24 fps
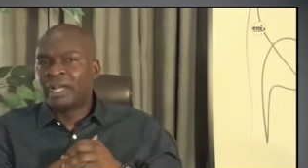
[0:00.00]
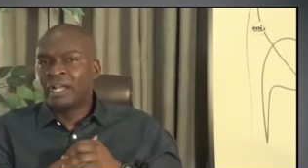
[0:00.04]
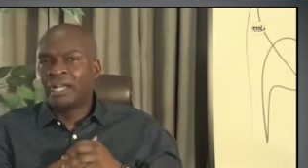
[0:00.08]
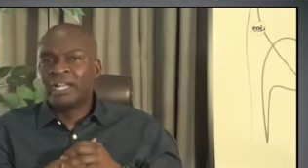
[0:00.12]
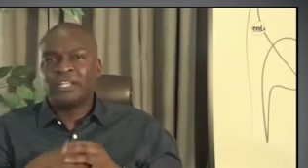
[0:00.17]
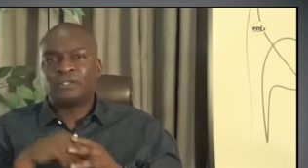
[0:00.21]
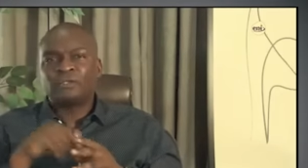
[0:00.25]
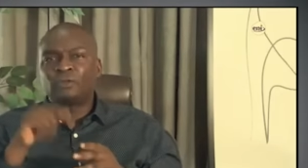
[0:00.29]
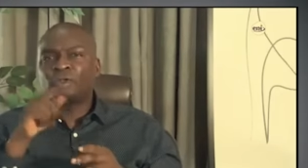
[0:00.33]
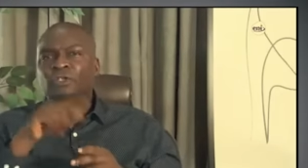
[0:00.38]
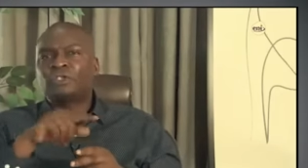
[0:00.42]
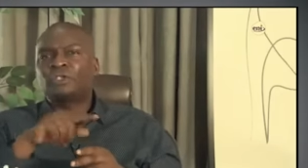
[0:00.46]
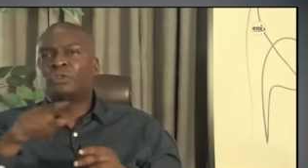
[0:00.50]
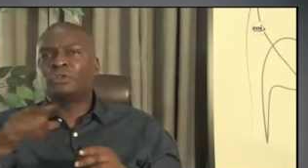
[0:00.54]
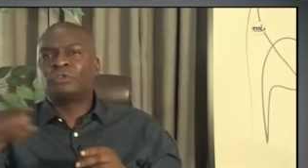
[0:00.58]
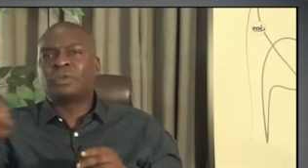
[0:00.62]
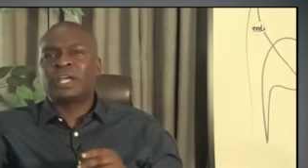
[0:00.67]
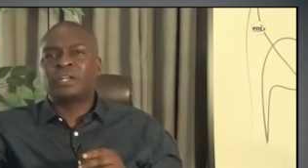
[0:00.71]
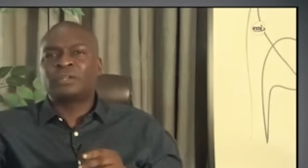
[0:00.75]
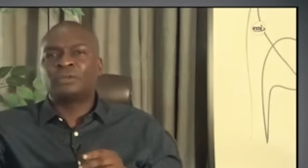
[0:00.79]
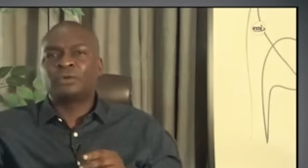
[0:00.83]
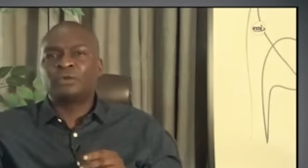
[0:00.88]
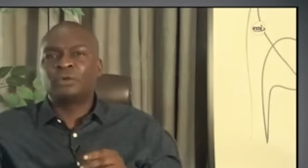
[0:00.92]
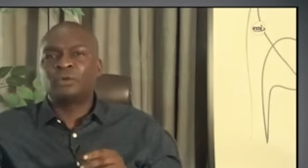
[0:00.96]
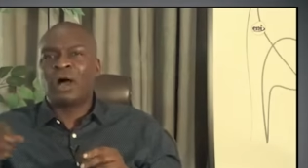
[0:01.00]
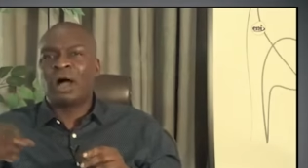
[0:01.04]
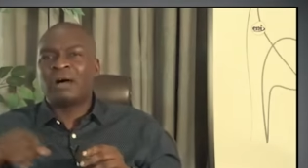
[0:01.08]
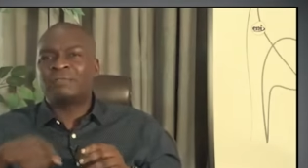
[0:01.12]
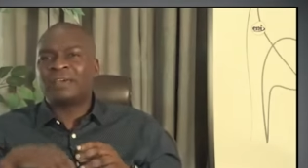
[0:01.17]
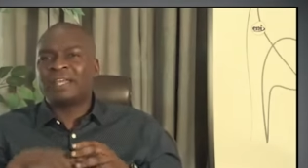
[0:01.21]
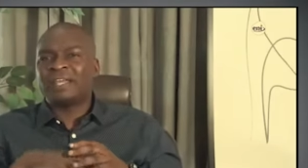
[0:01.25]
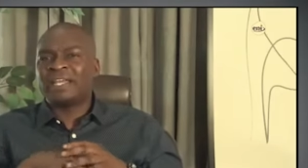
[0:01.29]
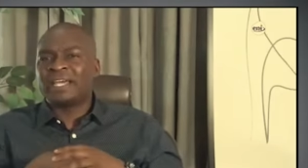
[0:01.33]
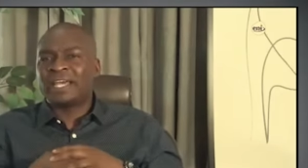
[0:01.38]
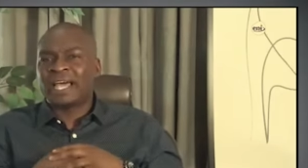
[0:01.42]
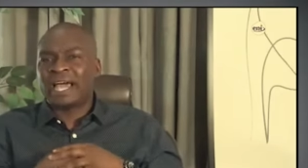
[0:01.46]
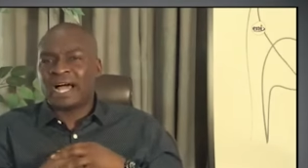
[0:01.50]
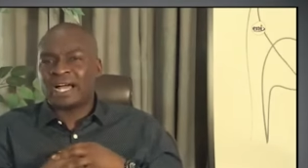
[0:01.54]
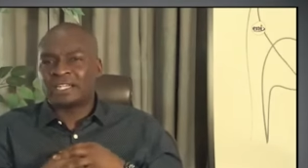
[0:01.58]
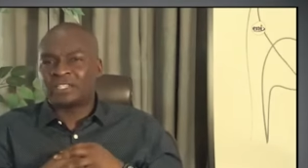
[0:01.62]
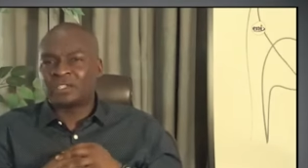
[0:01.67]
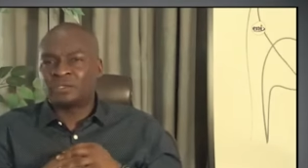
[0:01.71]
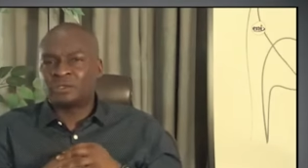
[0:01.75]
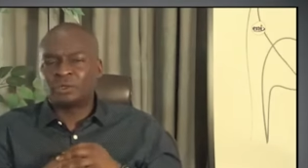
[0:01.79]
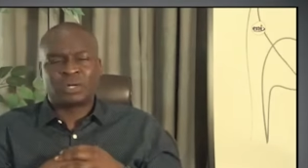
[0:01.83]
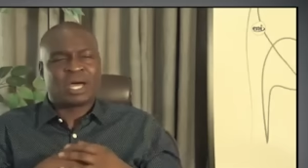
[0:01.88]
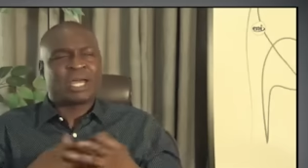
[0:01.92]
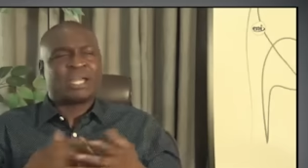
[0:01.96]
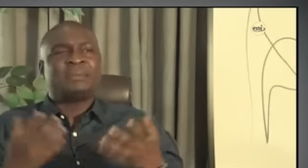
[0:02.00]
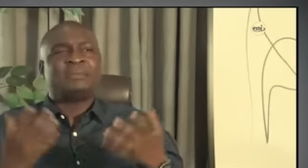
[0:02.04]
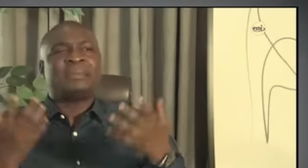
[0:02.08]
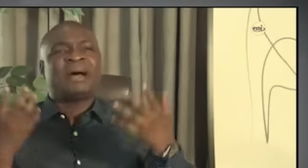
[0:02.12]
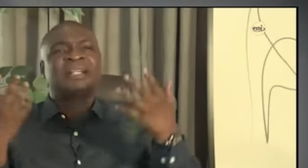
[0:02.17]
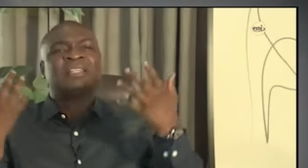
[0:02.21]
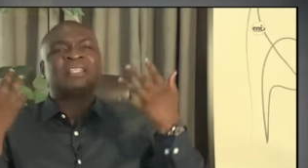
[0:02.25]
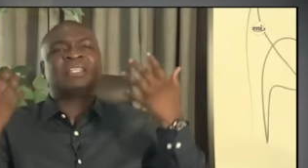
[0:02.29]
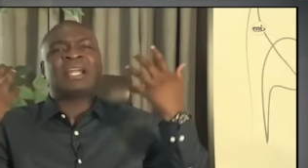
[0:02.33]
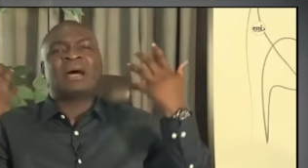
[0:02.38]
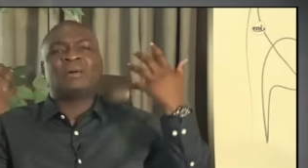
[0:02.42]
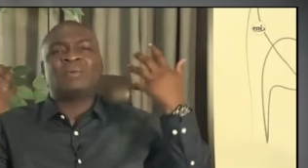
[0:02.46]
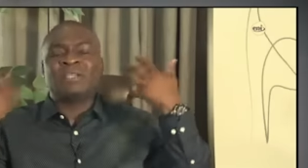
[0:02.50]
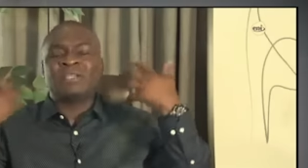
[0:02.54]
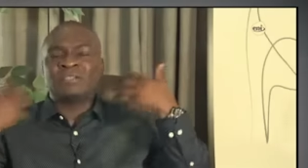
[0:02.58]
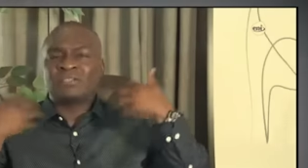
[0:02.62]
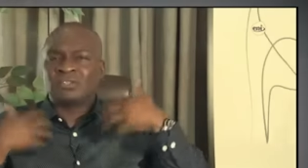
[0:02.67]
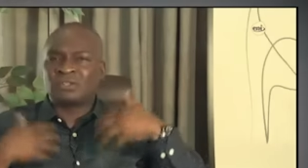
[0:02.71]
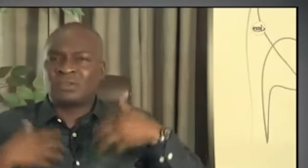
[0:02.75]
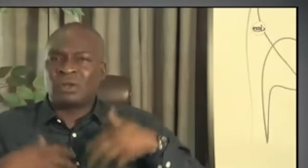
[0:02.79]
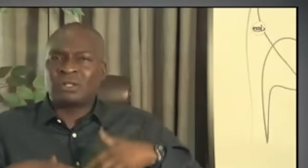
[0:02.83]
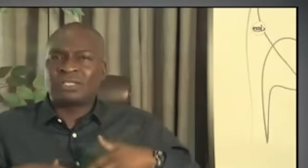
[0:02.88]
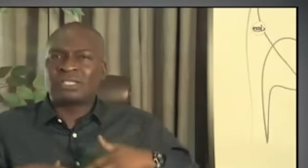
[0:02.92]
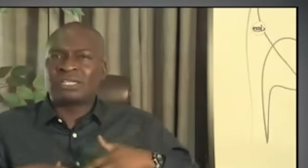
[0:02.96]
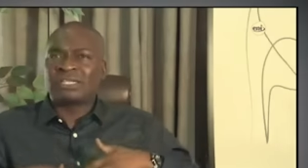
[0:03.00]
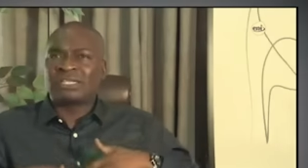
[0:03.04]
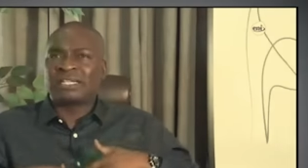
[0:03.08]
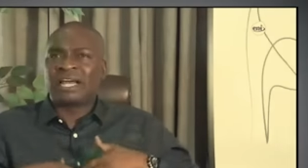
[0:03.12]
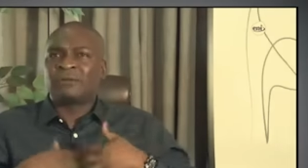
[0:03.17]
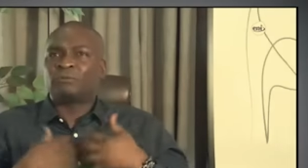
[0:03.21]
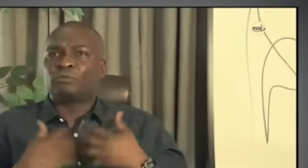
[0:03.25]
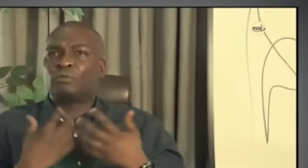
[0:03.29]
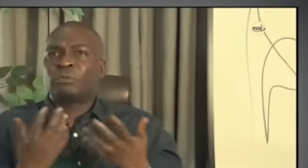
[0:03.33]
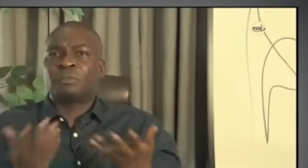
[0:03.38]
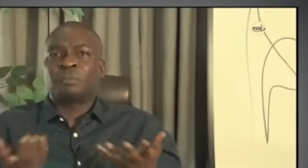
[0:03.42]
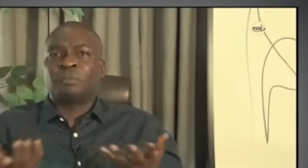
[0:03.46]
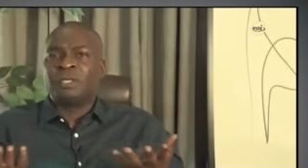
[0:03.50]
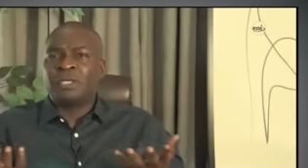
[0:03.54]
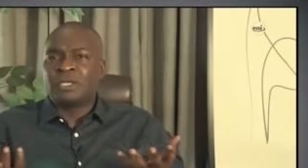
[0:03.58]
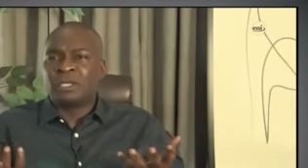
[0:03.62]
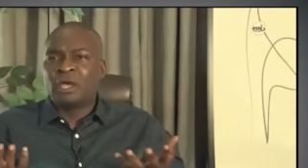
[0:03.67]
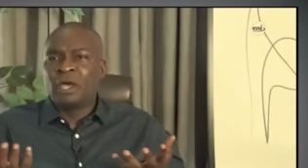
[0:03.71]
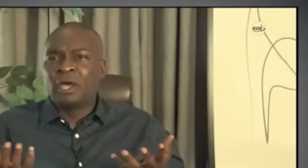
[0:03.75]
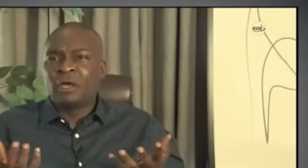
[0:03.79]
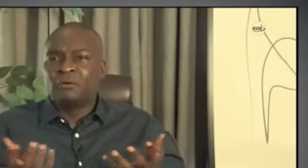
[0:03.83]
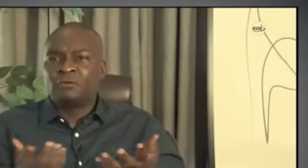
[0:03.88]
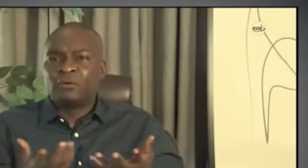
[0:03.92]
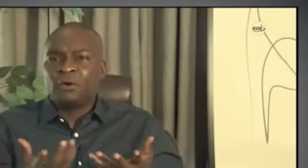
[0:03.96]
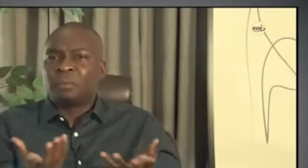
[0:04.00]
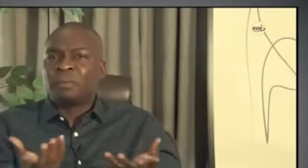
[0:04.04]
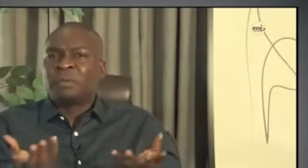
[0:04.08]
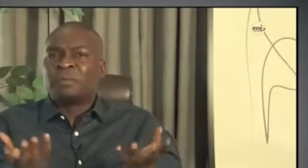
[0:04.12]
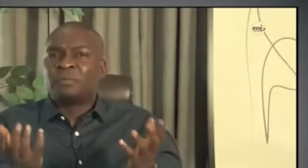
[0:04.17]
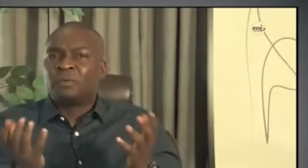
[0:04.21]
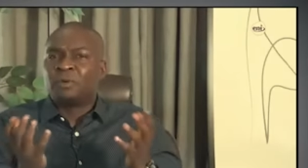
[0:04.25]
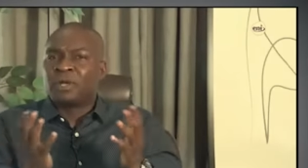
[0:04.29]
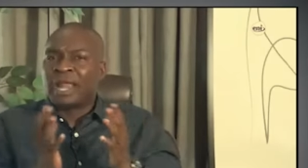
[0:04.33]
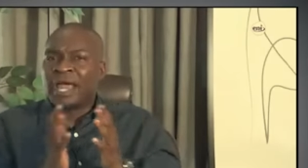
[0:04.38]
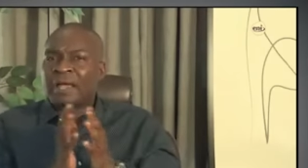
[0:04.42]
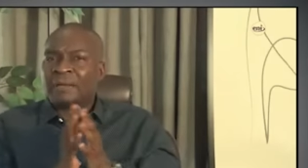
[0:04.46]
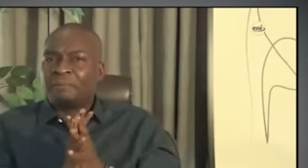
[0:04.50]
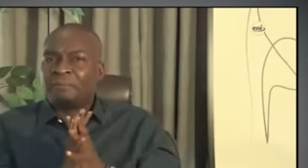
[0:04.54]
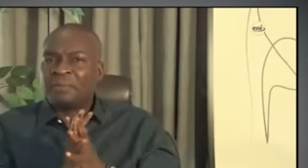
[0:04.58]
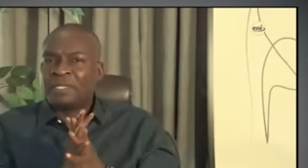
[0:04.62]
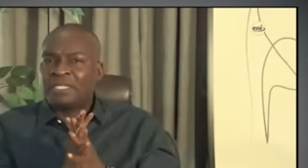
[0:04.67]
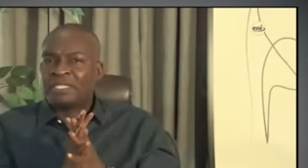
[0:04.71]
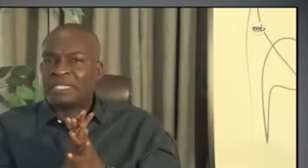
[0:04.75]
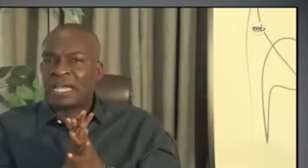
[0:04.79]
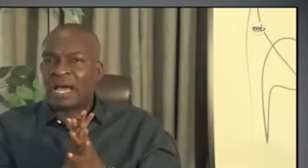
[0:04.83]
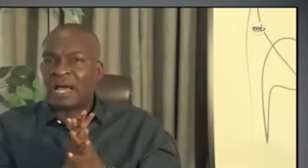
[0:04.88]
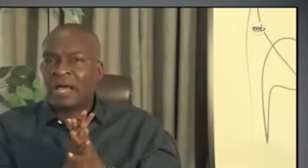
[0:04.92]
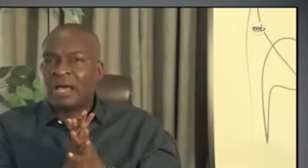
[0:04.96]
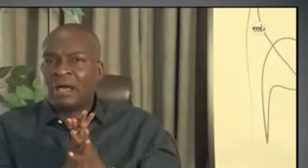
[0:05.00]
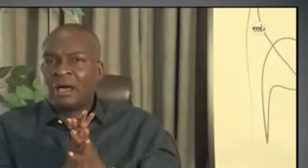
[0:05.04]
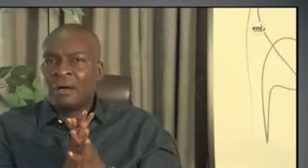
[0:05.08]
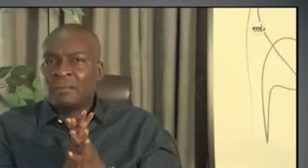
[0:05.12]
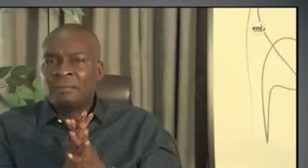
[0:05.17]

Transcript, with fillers: Little children, do you have any catch? You can imagine how insulting that would be for people like Peter,